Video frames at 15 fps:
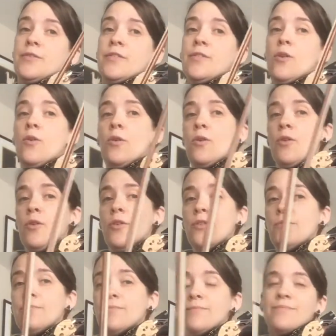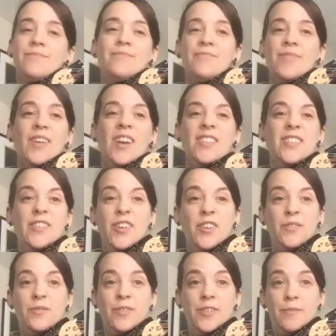or I don't know,
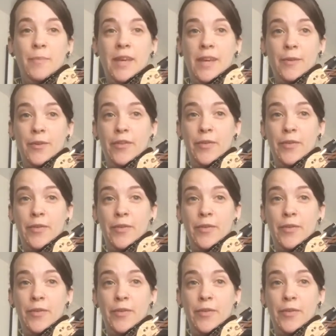just make up your own